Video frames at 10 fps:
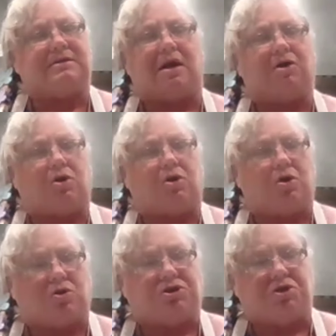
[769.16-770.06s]
very
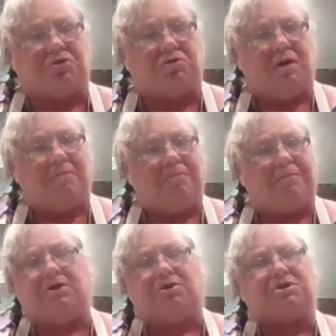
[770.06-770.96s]
well.
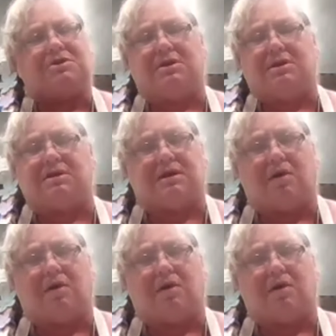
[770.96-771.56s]
It's not going to hurt